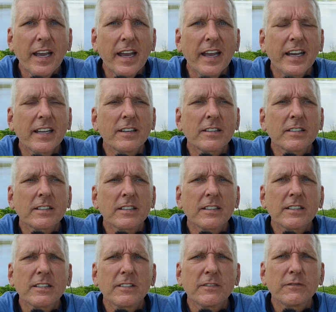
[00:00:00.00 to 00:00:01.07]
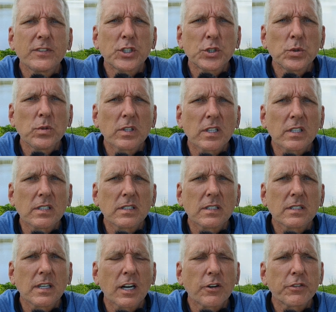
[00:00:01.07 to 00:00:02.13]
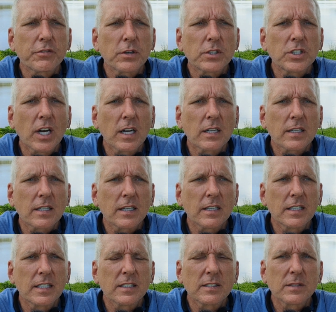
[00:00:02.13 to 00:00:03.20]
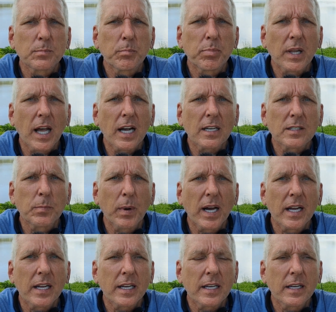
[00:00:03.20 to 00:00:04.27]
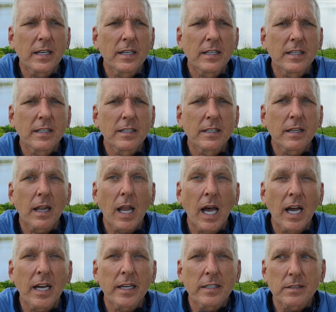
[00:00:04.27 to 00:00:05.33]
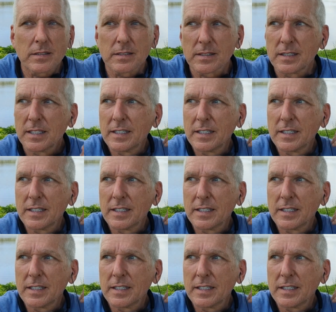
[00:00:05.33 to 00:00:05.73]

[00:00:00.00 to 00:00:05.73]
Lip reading: And Vishuddha, our throat chakra, is blocked by lies,